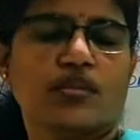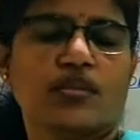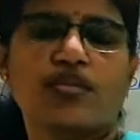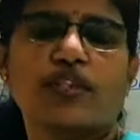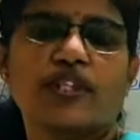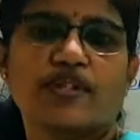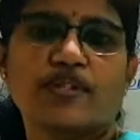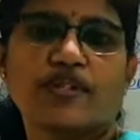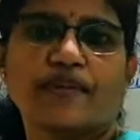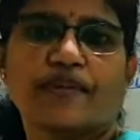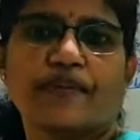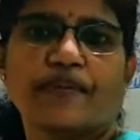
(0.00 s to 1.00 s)
to leaves.
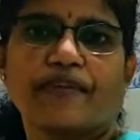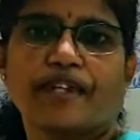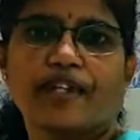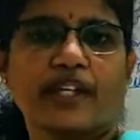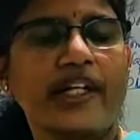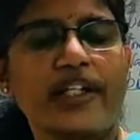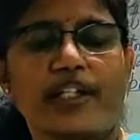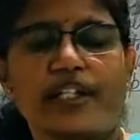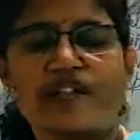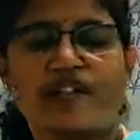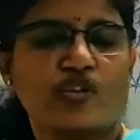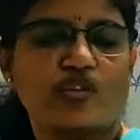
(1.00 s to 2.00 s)
Right?
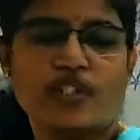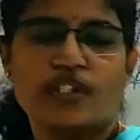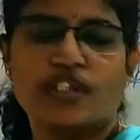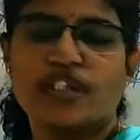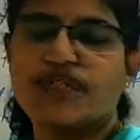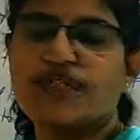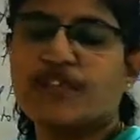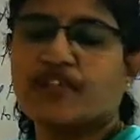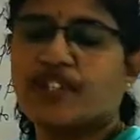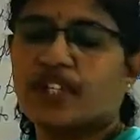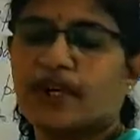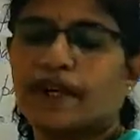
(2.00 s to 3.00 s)
In photosynthesis we have
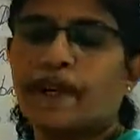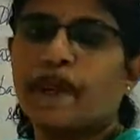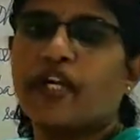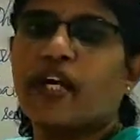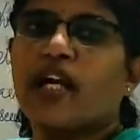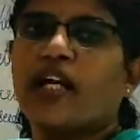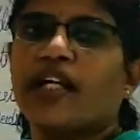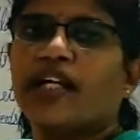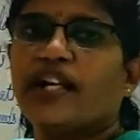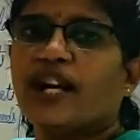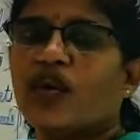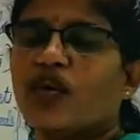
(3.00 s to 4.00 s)
seen.
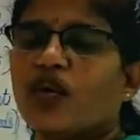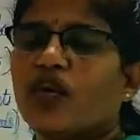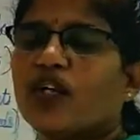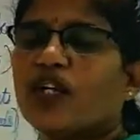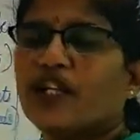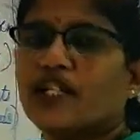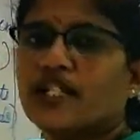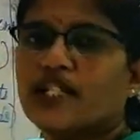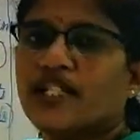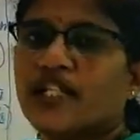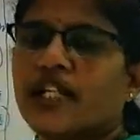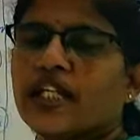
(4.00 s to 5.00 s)
Now let
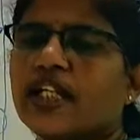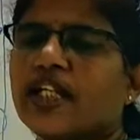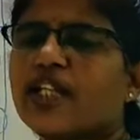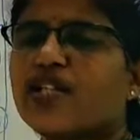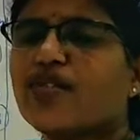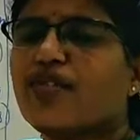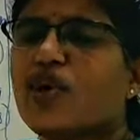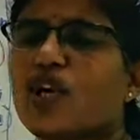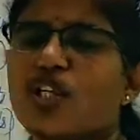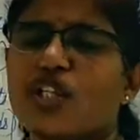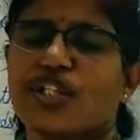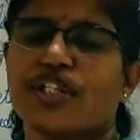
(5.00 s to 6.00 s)
us see in
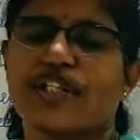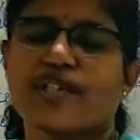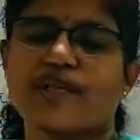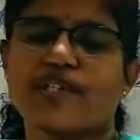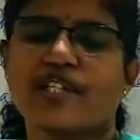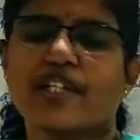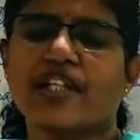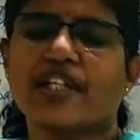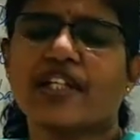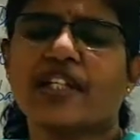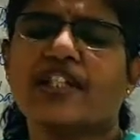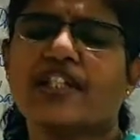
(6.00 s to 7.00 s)
small shrubs
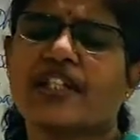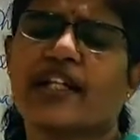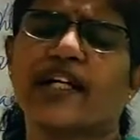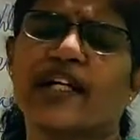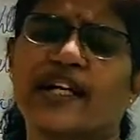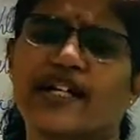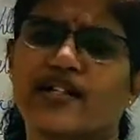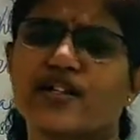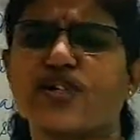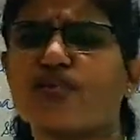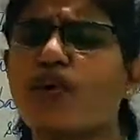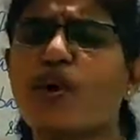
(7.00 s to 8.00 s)
like grass
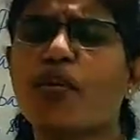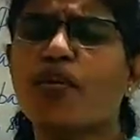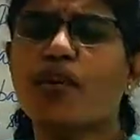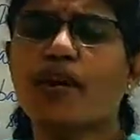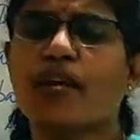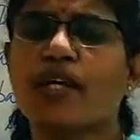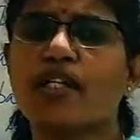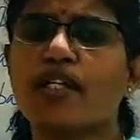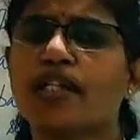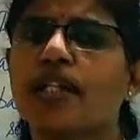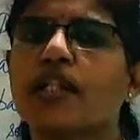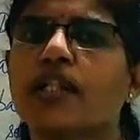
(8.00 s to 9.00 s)
or small plants,